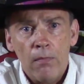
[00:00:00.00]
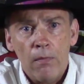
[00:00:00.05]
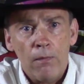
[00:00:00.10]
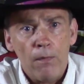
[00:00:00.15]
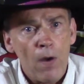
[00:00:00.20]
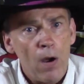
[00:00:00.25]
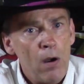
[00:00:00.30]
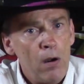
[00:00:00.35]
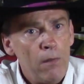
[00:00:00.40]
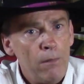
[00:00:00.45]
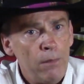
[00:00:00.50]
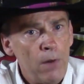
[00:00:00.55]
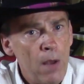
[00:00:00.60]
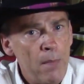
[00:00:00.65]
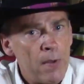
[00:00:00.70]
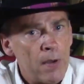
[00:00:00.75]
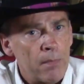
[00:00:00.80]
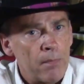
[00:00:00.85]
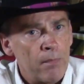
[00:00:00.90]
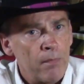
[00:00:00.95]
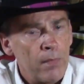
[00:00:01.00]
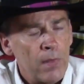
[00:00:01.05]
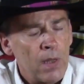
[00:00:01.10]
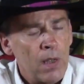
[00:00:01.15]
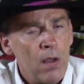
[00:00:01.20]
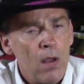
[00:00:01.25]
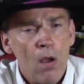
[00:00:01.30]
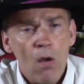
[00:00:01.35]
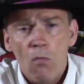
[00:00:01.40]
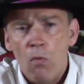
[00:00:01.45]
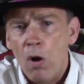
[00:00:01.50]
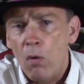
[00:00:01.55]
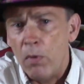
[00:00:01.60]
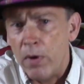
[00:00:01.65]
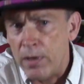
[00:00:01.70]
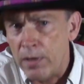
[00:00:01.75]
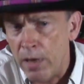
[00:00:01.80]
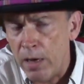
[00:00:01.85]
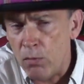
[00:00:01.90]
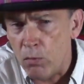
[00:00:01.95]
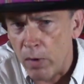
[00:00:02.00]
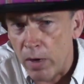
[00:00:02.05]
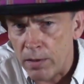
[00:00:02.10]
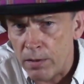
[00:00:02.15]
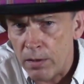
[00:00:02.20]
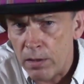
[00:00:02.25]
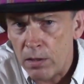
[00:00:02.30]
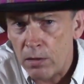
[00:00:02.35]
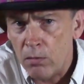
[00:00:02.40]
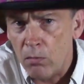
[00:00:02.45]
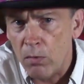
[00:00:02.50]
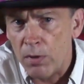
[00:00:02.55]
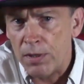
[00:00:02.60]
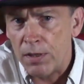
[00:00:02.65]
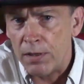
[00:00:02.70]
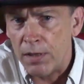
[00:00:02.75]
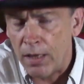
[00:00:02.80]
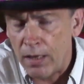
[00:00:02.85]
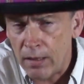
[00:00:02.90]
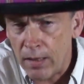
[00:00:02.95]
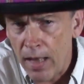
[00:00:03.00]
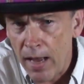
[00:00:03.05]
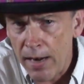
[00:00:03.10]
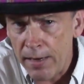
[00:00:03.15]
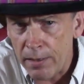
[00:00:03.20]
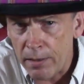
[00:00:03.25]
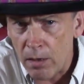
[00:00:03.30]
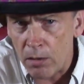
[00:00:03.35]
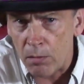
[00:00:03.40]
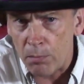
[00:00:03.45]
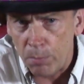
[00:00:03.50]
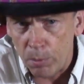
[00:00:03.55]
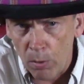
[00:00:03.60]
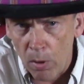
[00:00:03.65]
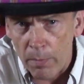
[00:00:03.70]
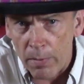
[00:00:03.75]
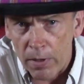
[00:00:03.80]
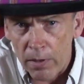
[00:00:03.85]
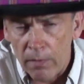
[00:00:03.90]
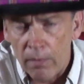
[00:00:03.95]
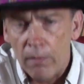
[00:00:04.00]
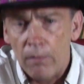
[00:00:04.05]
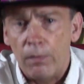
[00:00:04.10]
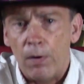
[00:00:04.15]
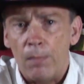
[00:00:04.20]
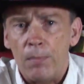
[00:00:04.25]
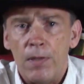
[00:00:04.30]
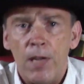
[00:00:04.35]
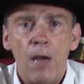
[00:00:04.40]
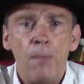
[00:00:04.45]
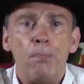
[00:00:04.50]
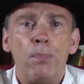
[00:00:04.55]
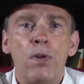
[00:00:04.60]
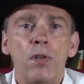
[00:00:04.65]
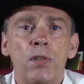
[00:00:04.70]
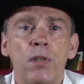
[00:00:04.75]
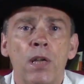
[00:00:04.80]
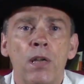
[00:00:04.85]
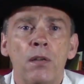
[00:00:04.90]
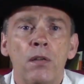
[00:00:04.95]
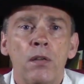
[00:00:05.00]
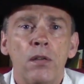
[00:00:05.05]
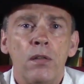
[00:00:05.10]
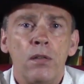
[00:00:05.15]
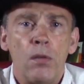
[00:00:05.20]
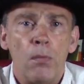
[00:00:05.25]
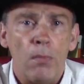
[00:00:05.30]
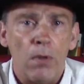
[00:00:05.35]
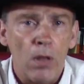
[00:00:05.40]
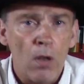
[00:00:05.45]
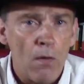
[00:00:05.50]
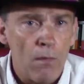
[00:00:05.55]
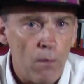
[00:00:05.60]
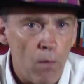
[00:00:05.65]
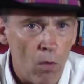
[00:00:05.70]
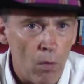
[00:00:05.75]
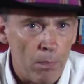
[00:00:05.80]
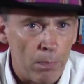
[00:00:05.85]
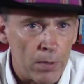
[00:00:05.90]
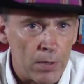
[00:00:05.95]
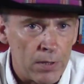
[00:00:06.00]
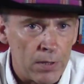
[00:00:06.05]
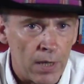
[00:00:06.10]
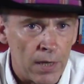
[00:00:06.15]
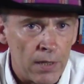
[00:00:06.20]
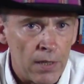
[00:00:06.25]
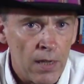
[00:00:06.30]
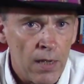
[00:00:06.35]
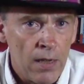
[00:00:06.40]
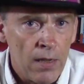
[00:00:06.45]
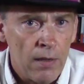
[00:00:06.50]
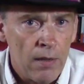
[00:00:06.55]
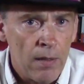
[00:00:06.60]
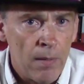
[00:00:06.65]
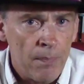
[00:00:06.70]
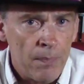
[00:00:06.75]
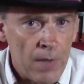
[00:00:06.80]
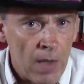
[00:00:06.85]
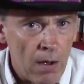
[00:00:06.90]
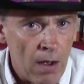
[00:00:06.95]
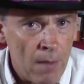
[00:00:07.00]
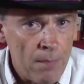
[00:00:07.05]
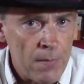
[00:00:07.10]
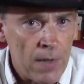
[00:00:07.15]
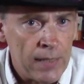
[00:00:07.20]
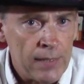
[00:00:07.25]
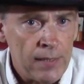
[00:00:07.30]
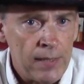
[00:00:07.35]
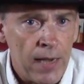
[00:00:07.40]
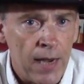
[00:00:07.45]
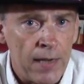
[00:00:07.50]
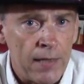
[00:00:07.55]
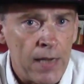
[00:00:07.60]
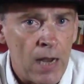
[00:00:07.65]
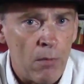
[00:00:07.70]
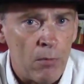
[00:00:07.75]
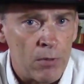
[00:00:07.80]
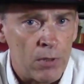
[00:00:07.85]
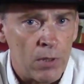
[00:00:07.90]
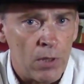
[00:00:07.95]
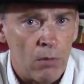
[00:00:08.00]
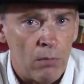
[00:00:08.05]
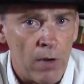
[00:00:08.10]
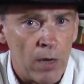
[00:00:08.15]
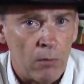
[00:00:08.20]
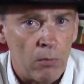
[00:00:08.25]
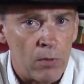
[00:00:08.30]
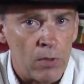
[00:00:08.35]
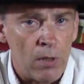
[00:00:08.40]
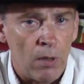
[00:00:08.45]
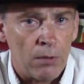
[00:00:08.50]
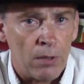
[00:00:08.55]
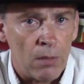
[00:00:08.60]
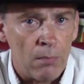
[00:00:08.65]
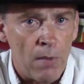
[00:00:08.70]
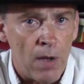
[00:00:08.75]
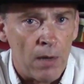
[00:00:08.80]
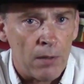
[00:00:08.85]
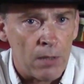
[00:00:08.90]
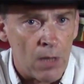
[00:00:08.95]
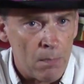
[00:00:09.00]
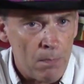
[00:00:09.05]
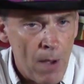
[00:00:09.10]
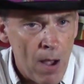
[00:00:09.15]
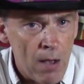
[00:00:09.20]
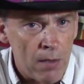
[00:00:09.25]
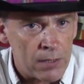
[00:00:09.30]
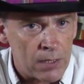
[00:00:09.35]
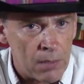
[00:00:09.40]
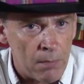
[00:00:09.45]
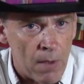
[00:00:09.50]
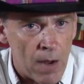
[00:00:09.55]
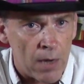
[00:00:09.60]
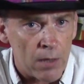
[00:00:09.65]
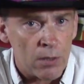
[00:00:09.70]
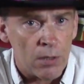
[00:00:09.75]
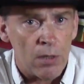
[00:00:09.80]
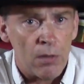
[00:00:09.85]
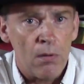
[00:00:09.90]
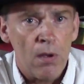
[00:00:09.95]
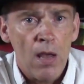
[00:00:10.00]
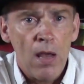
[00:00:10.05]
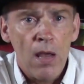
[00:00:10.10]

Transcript: Far from it. What we did witness was a decline in unemployment from 10% to below 4%. Now, I'm not saying that was the direct result of the monetary policy, mind you.